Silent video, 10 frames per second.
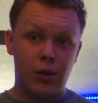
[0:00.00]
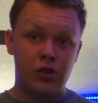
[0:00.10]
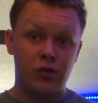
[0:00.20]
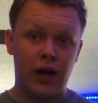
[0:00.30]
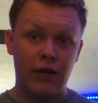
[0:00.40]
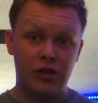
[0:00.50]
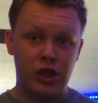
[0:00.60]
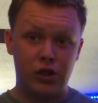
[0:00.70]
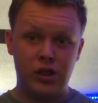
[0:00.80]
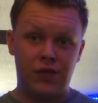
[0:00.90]
at Survivor
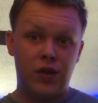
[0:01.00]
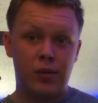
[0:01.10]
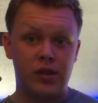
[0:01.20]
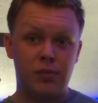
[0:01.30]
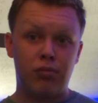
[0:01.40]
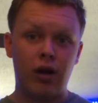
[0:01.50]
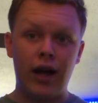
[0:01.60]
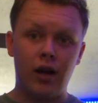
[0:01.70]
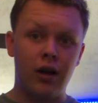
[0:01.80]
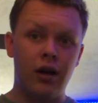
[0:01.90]
Series a few months
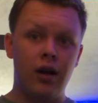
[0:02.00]
prior,